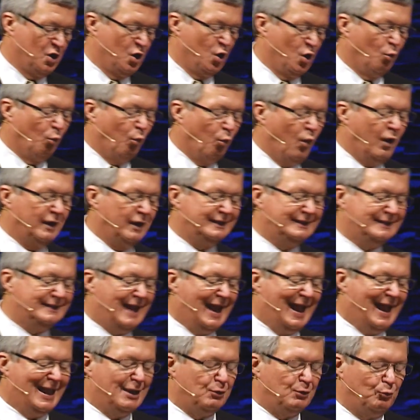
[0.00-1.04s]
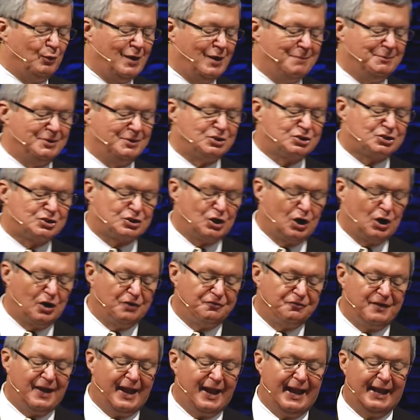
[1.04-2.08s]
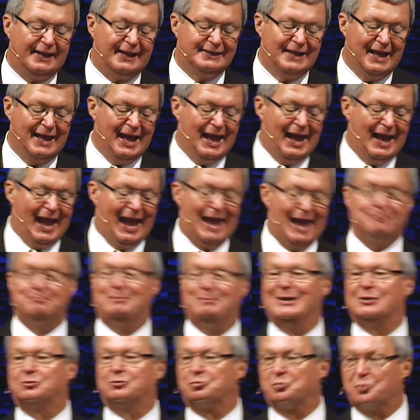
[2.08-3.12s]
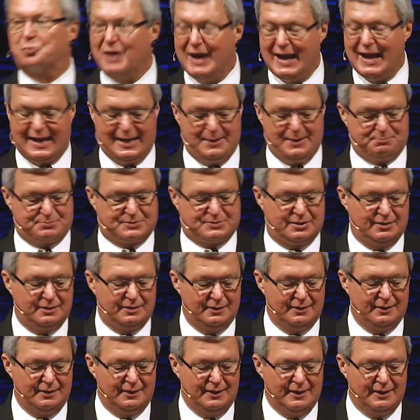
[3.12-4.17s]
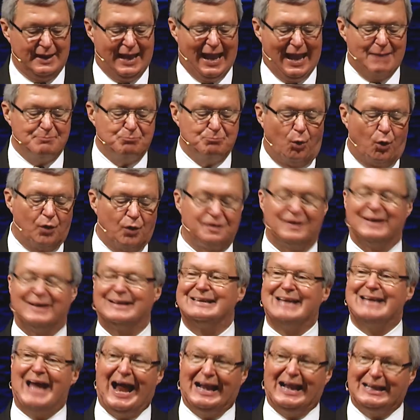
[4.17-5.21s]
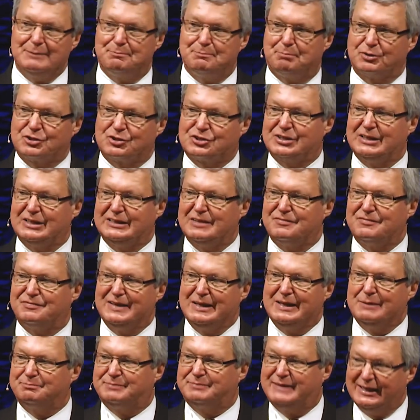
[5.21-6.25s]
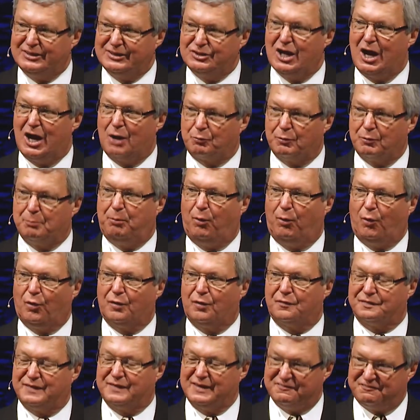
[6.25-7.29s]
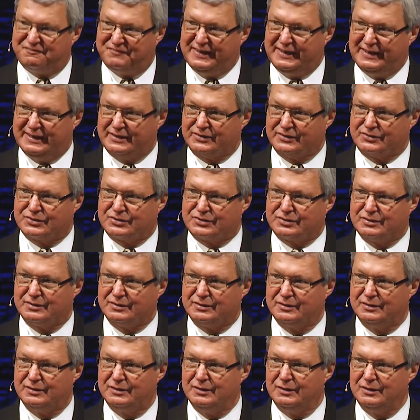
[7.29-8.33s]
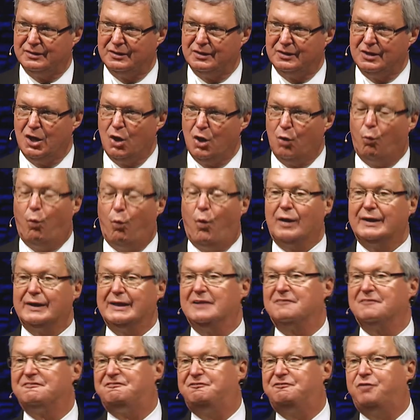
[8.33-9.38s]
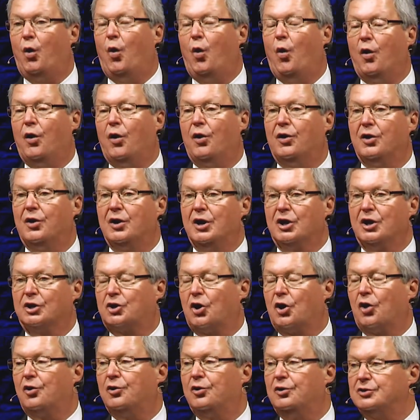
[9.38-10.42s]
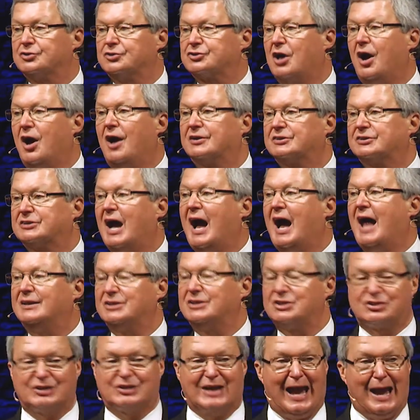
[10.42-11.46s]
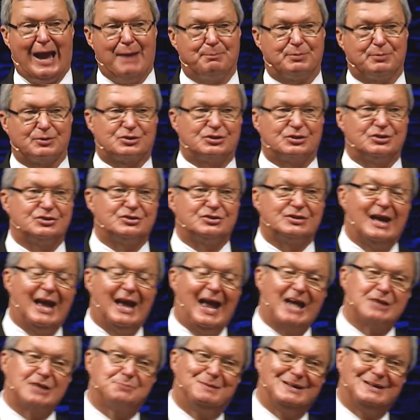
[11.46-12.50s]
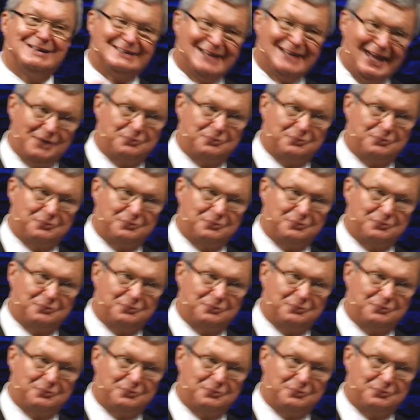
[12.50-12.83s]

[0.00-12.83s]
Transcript: One in eight women surveyed had been raped, and more than 90% of them did not report the offense. One in four girls on college campuses has been date